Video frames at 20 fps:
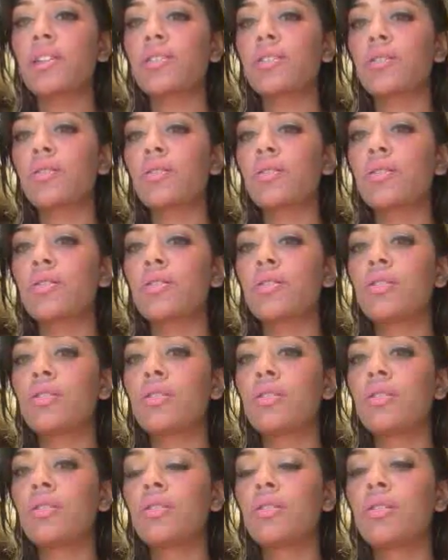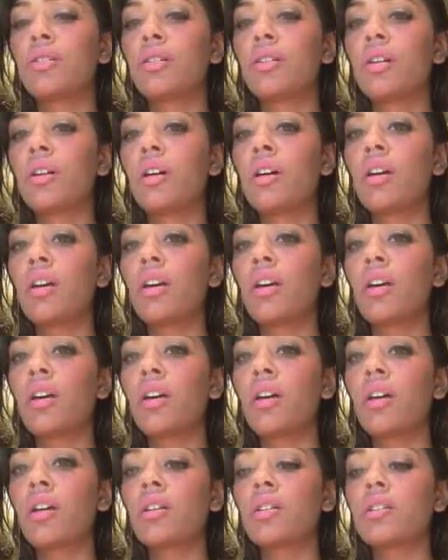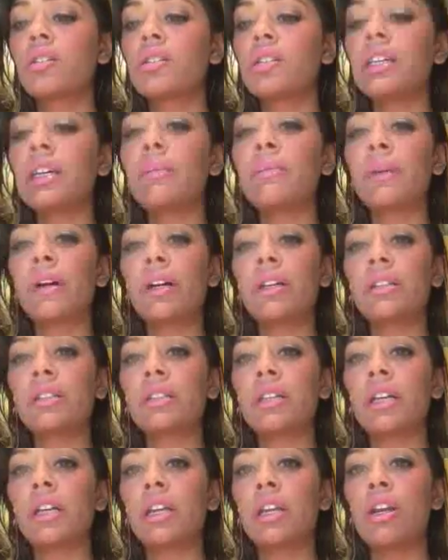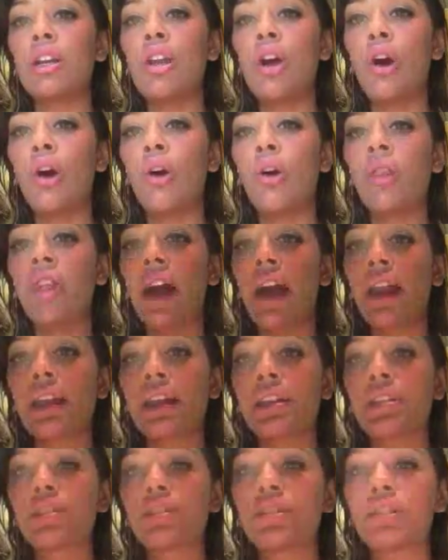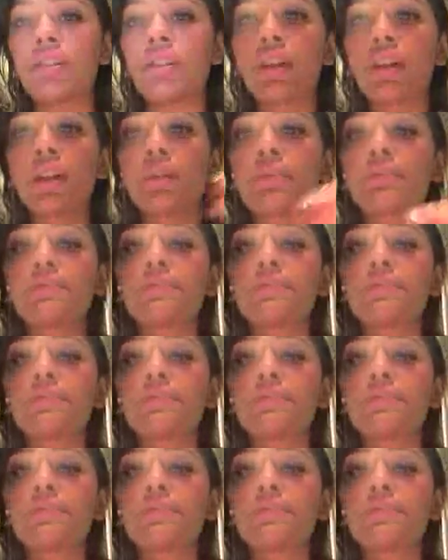So to see a person know that history